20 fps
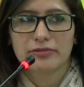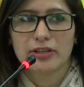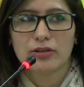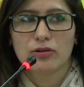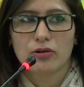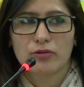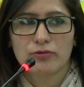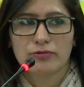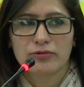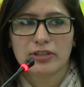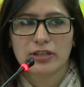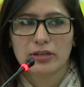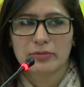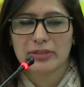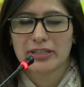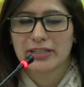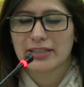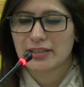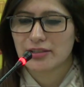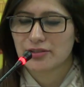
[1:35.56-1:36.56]
way of
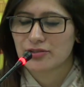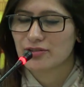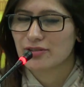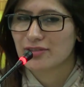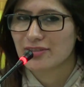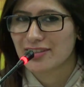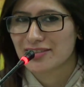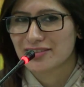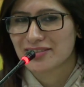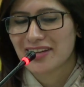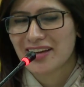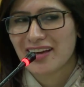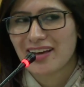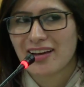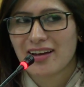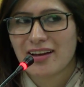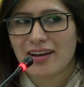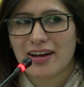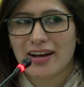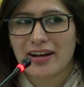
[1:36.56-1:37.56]
communication yes
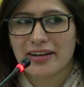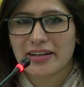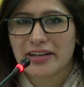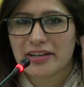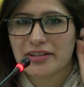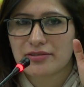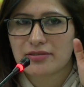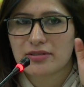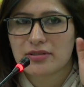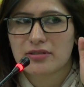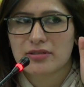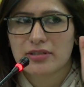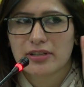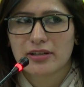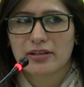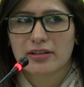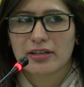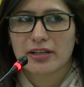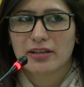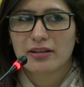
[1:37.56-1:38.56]
and
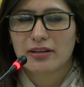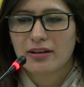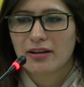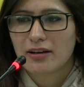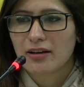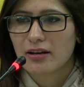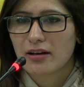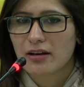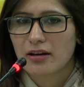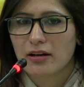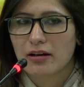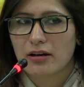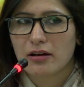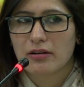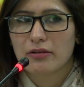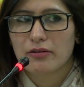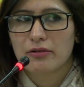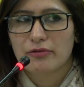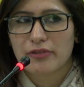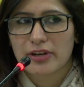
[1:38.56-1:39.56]
interestingly
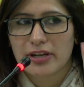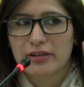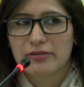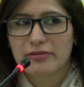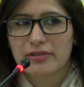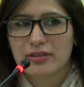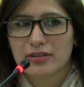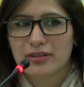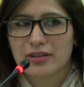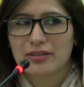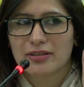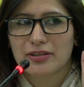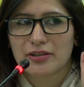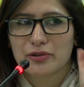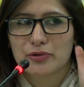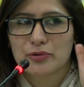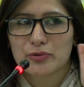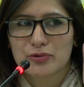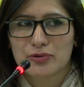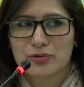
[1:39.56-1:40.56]
uh, whenever there
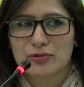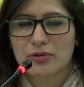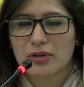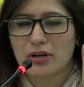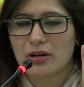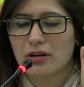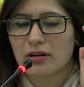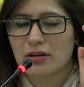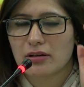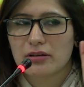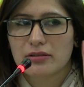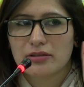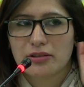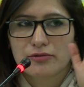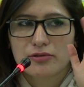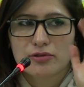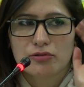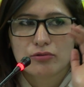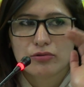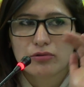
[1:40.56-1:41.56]
used uh, there
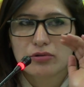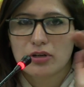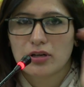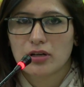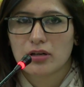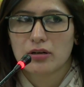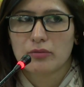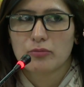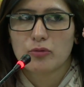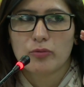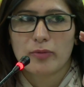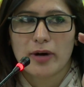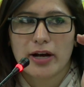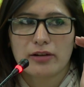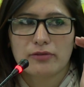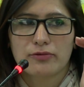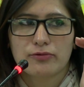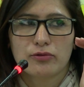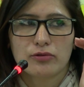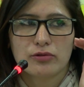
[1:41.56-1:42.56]
was no
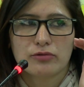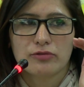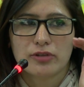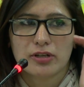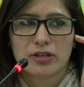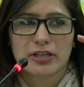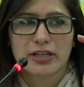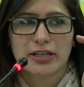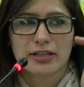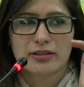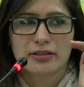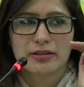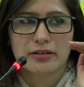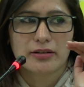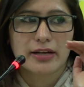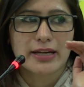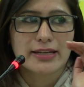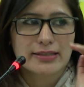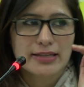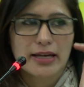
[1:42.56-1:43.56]
mobile phone working
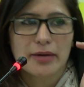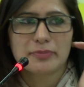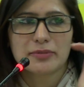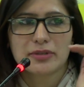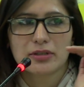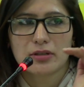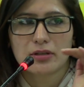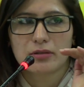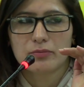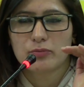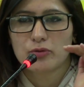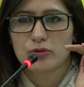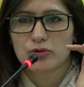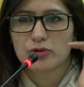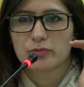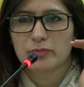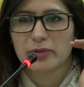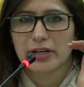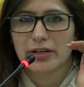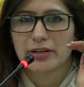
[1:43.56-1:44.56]
there except the
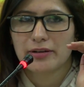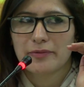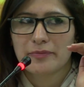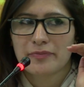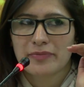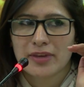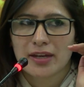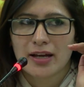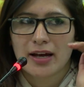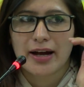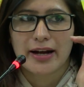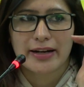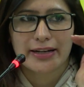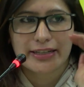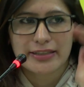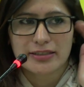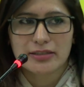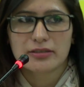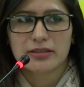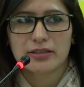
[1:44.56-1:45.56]
postpaid and
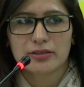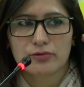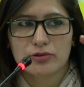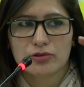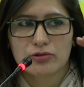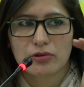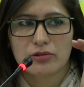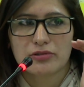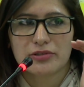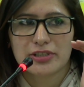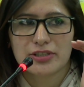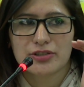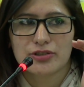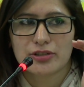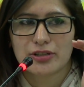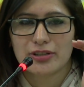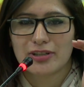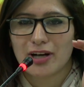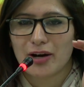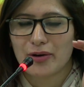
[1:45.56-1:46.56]
internet was already
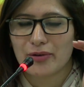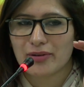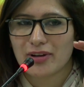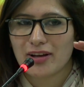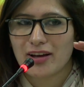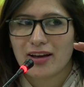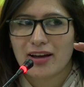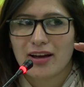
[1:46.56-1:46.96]
shut down